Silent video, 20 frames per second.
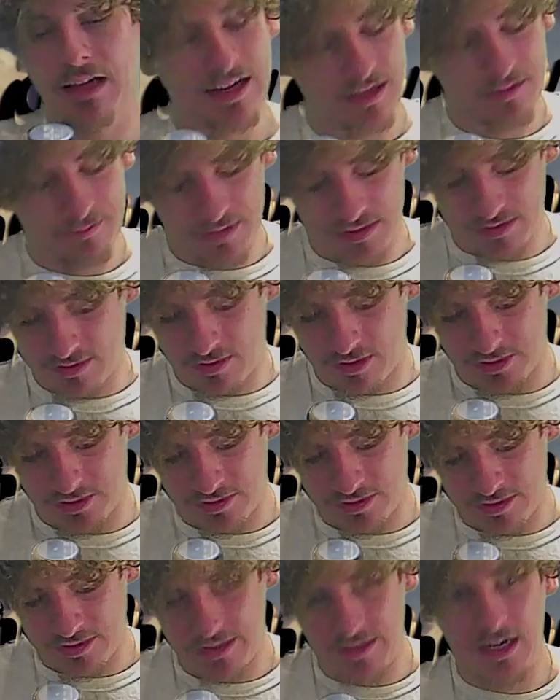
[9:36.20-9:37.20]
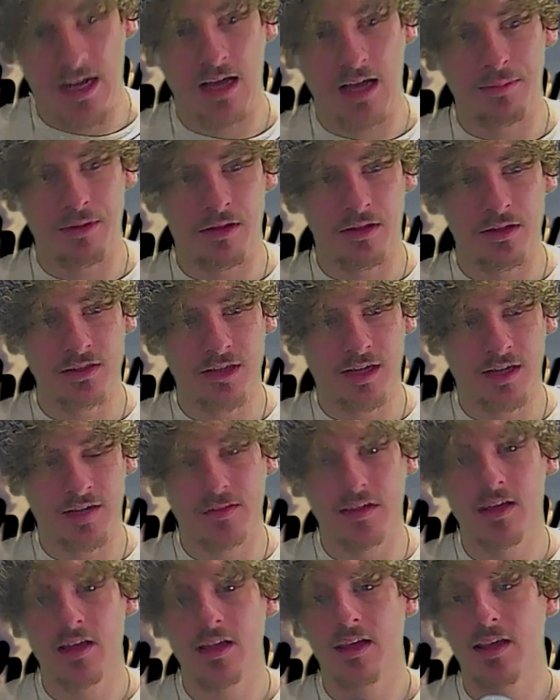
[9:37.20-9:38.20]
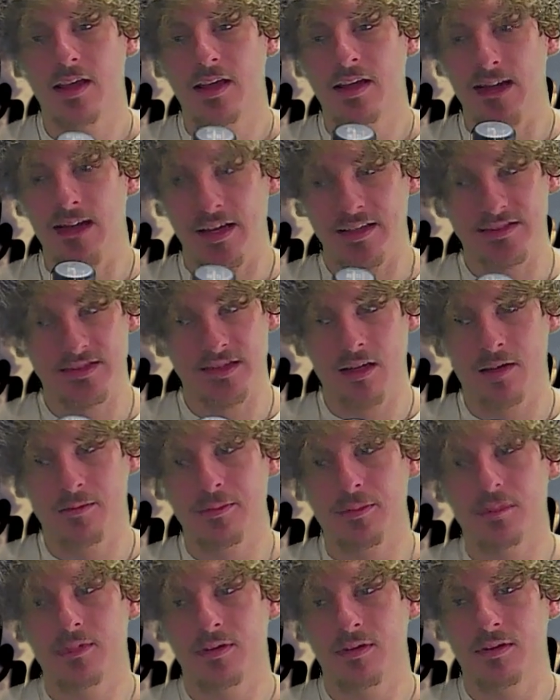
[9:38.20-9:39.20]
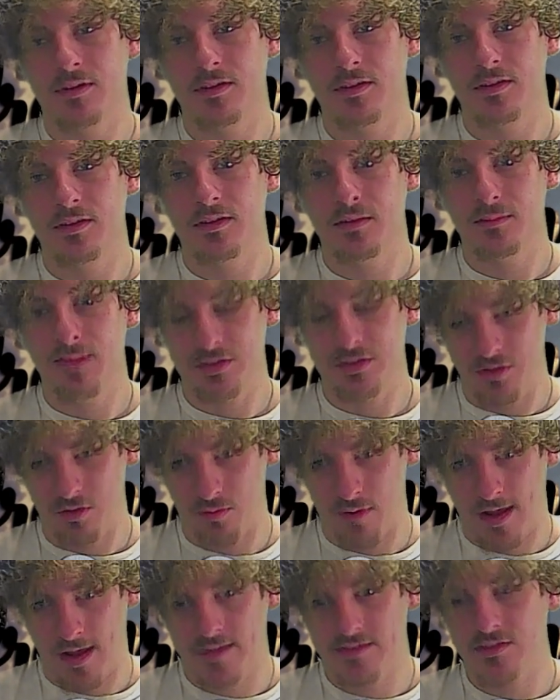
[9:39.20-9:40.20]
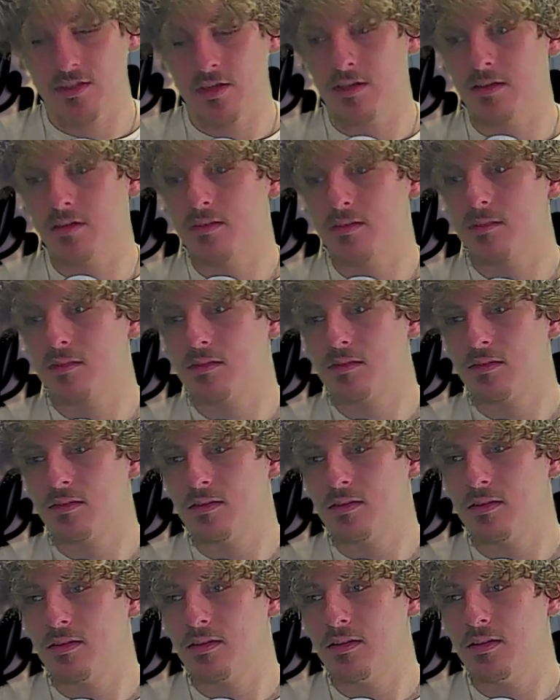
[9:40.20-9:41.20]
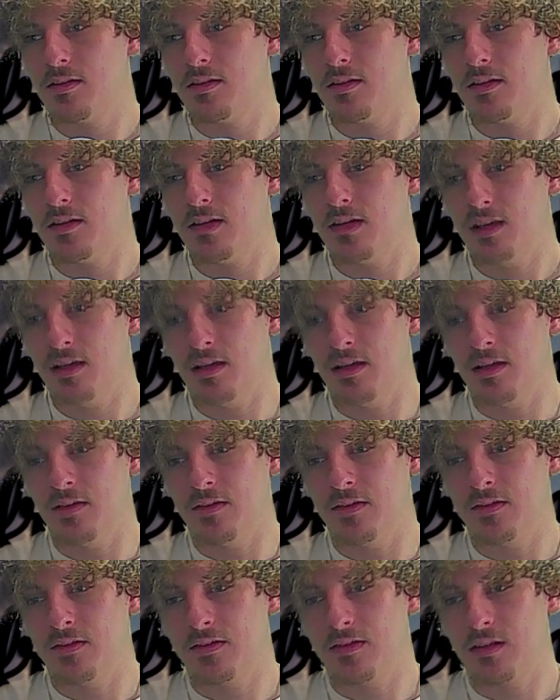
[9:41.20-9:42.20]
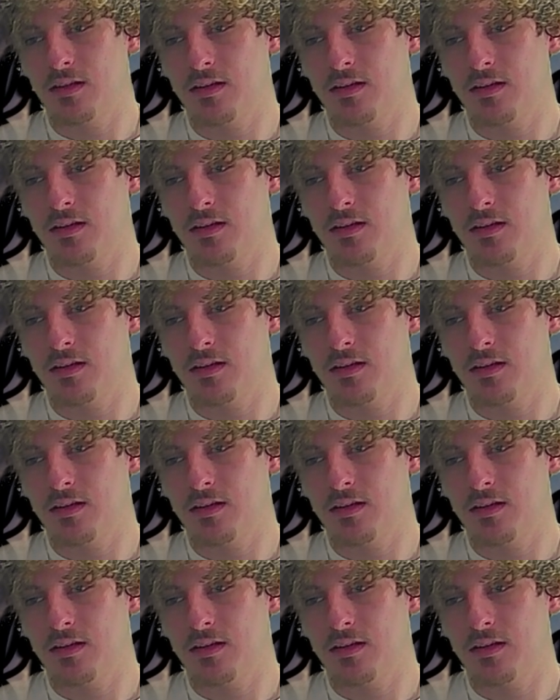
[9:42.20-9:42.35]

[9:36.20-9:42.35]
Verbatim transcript: didn't mean to call you that again. I apologize. Next up, Mr. Rat, sir, is